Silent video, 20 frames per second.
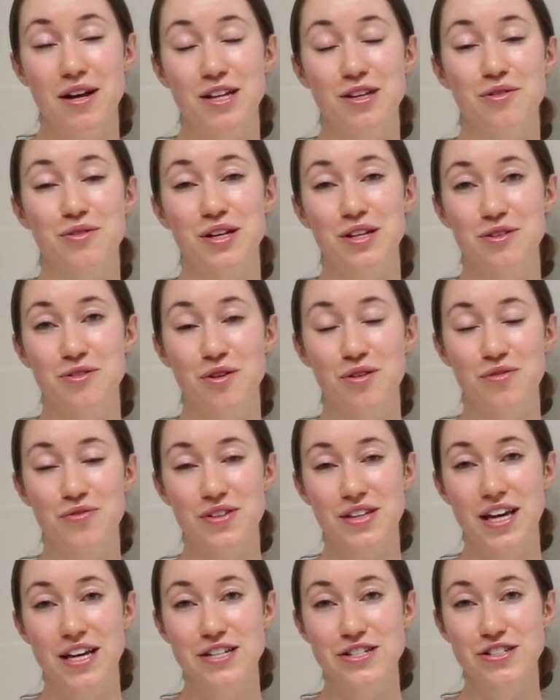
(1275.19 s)
and you'll get a
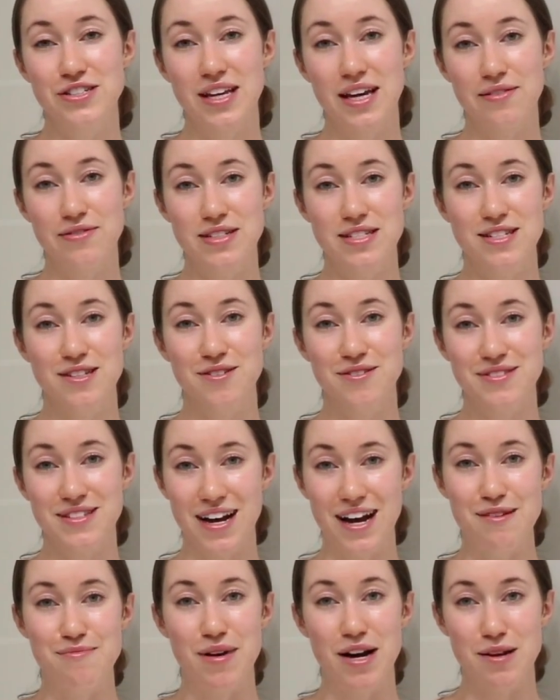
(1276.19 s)
notification every single
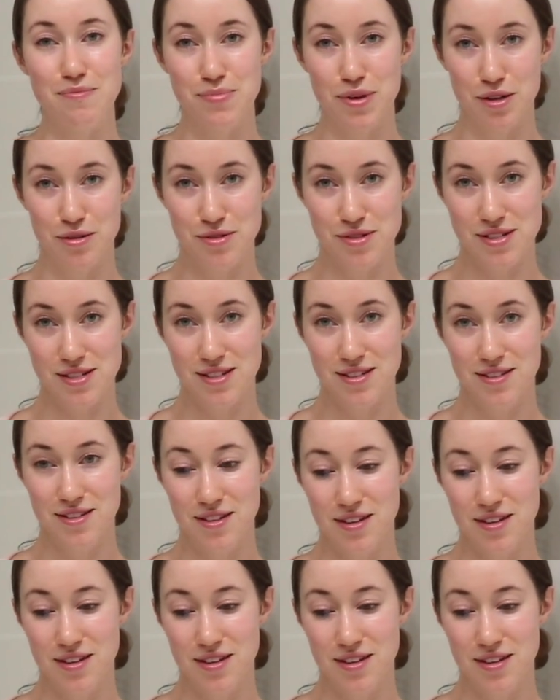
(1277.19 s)
time I post.